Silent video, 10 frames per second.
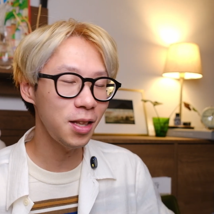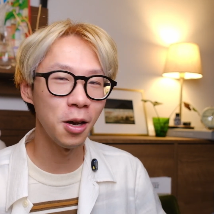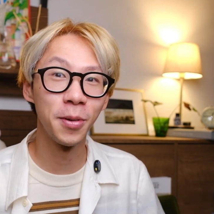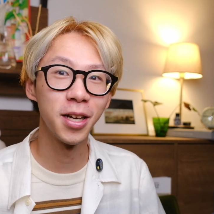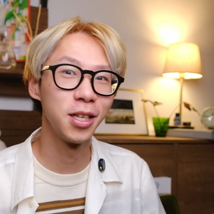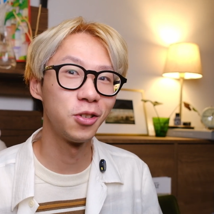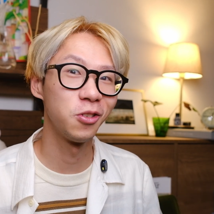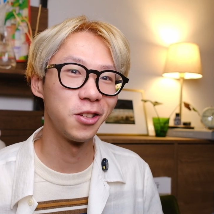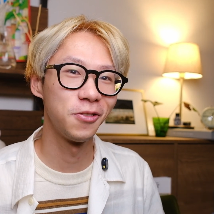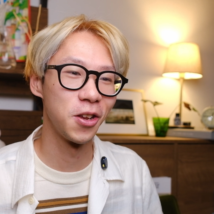hope you guys enjoyed
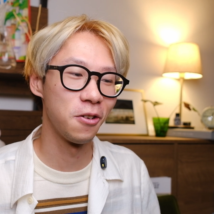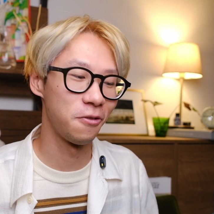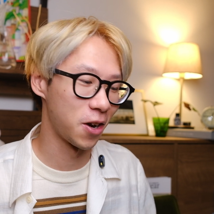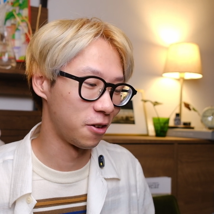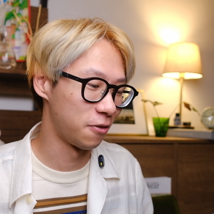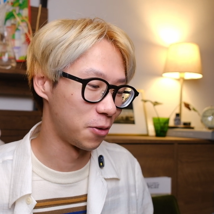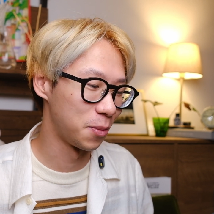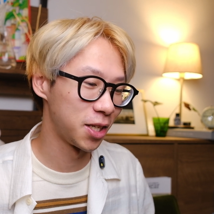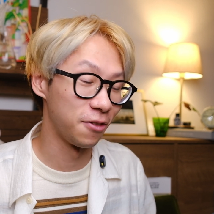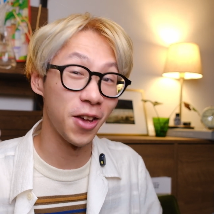this video, found it
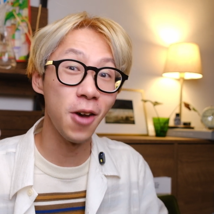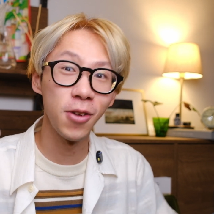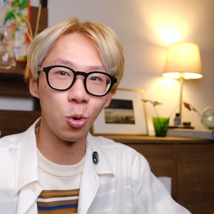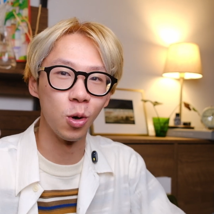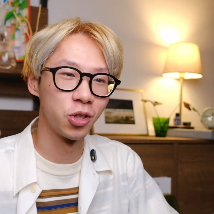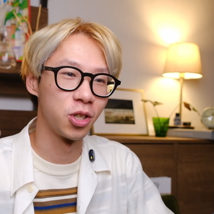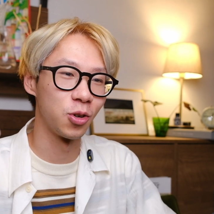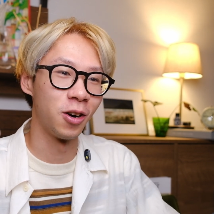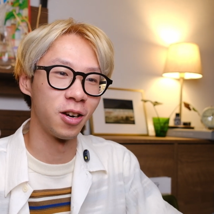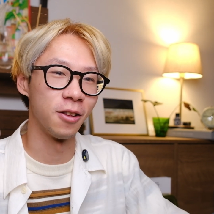informative. If you have any questions
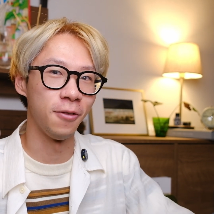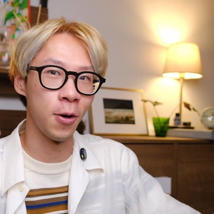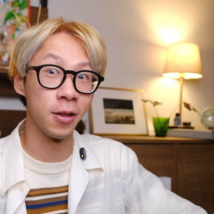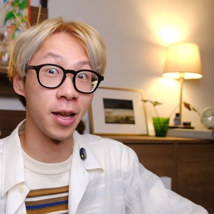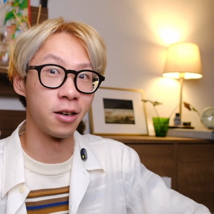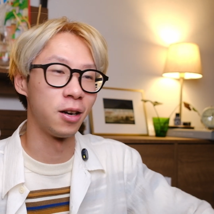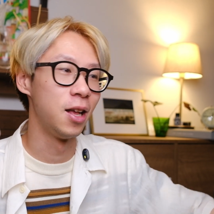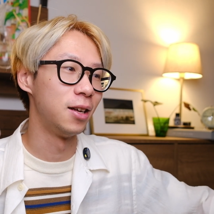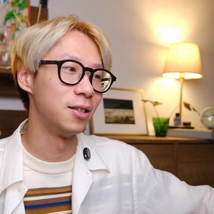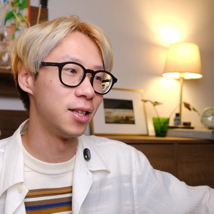regarding the Voigtlander
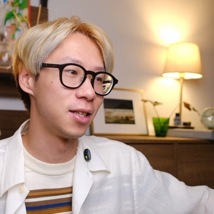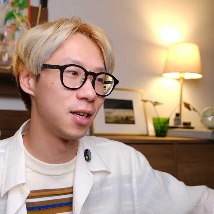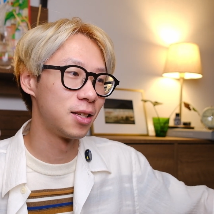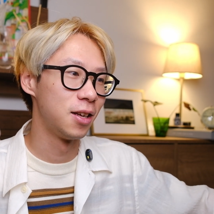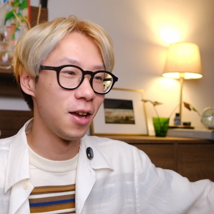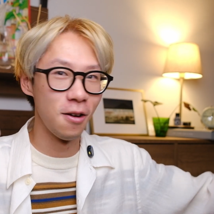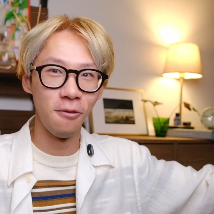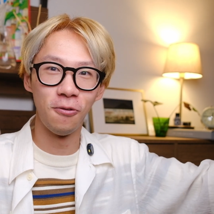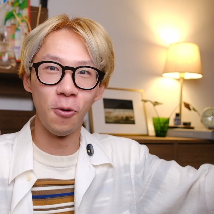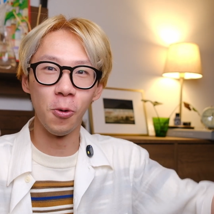lenses
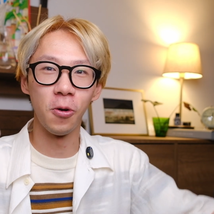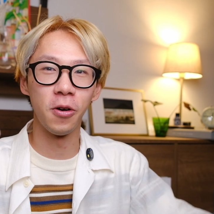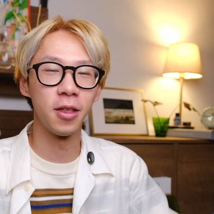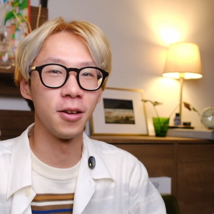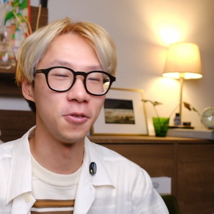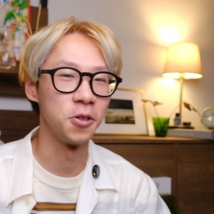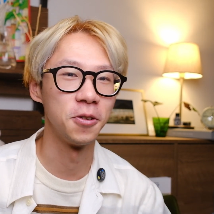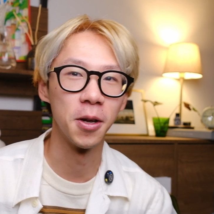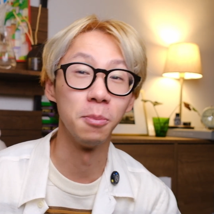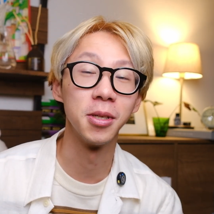for the
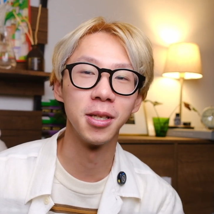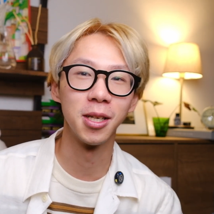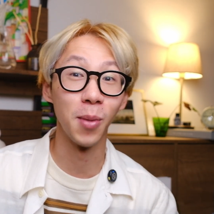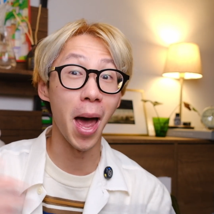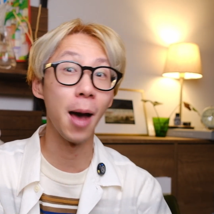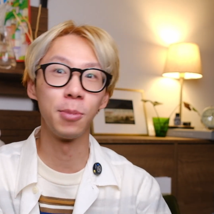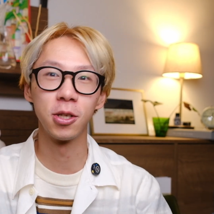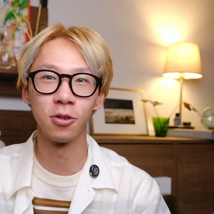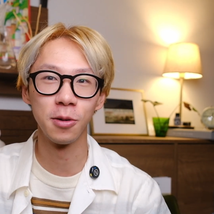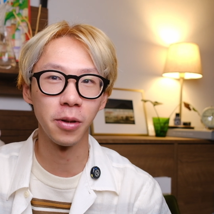Fujifilm system, I'm happy
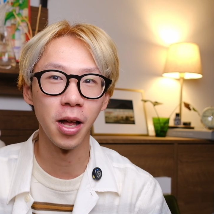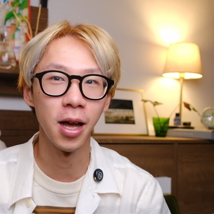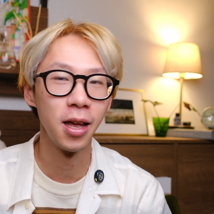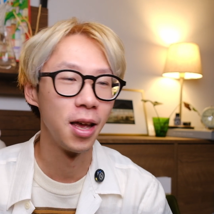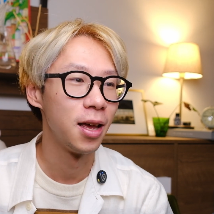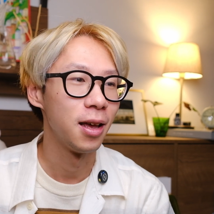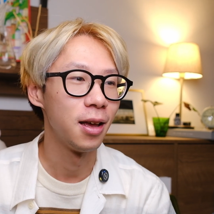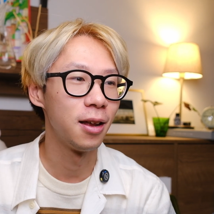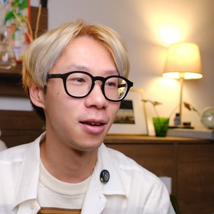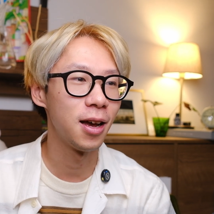to reply.
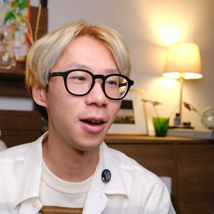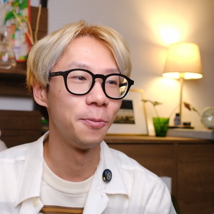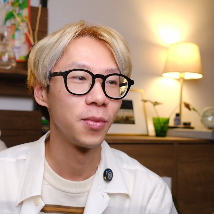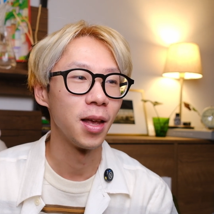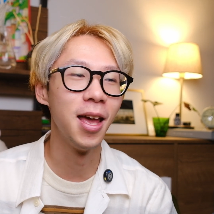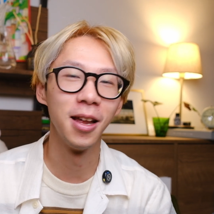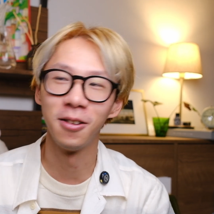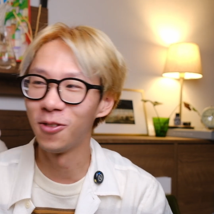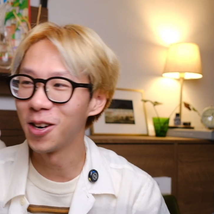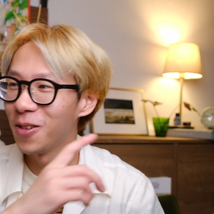And yeah,
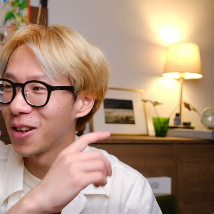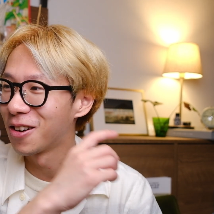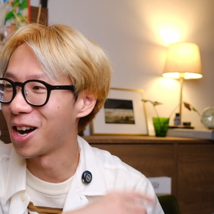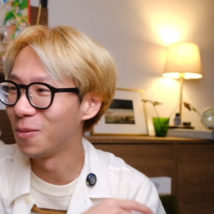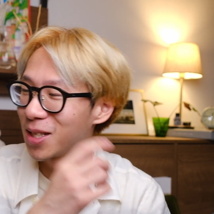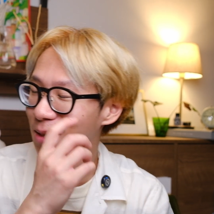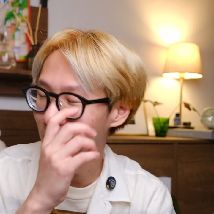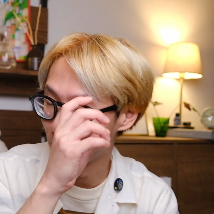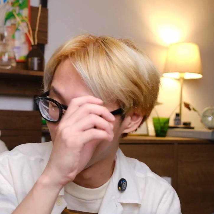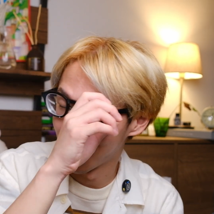and one of my comments in my
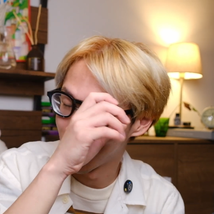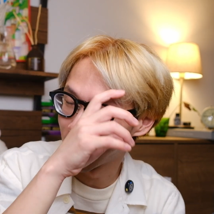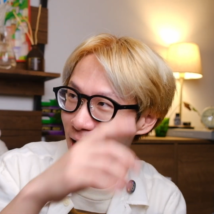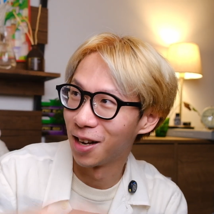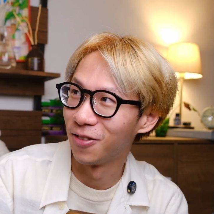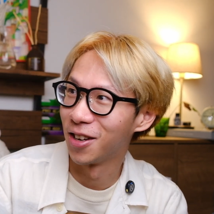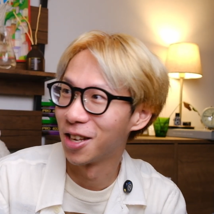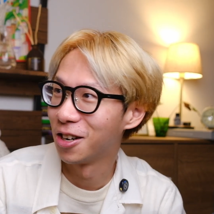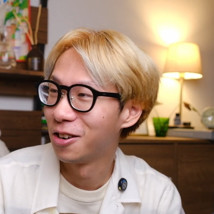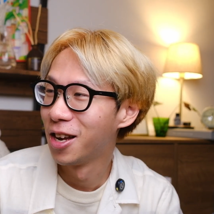previous
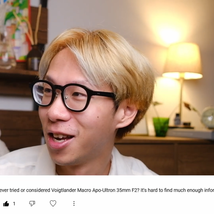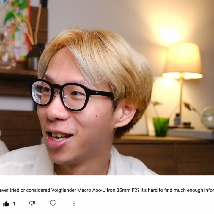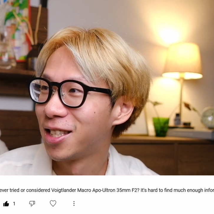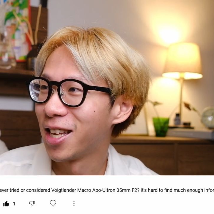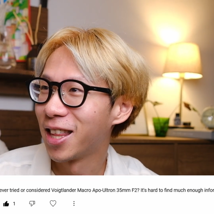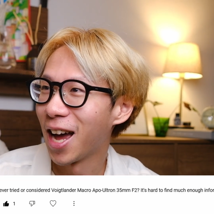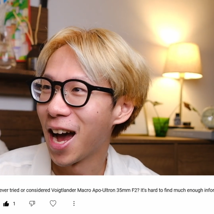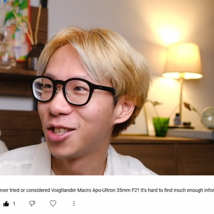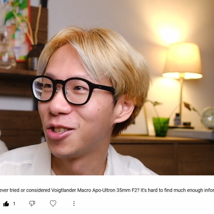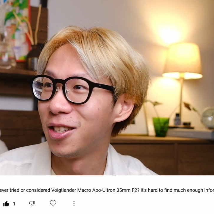video said that I
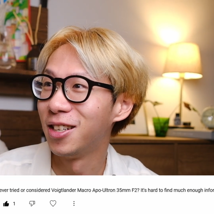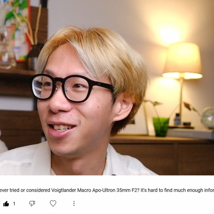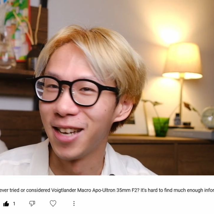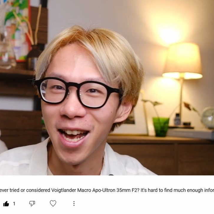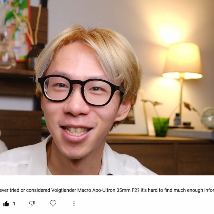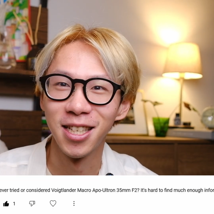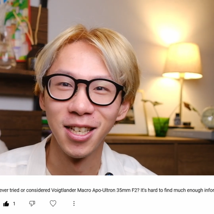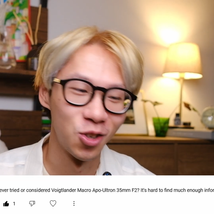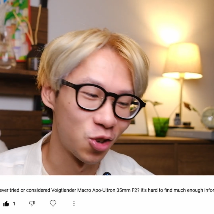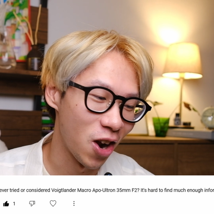should next
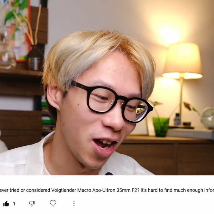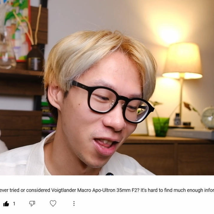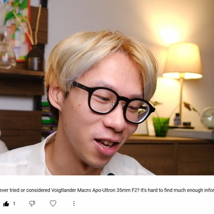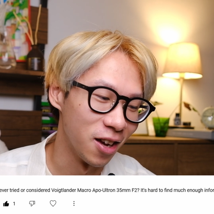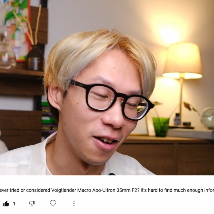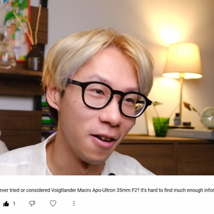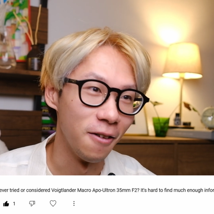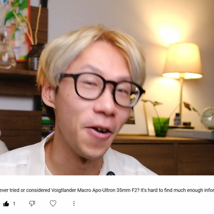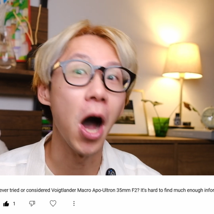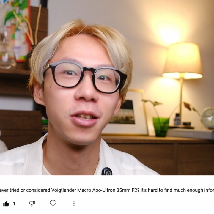try the
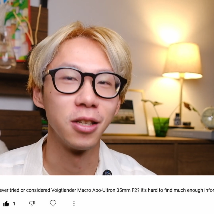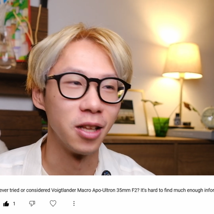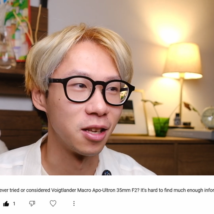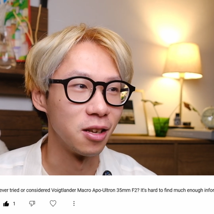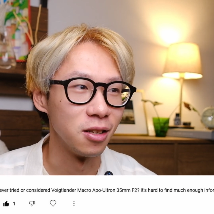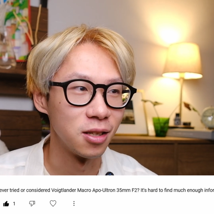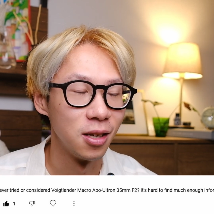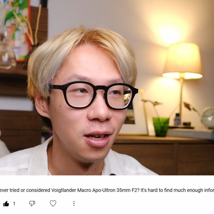Voigtlander's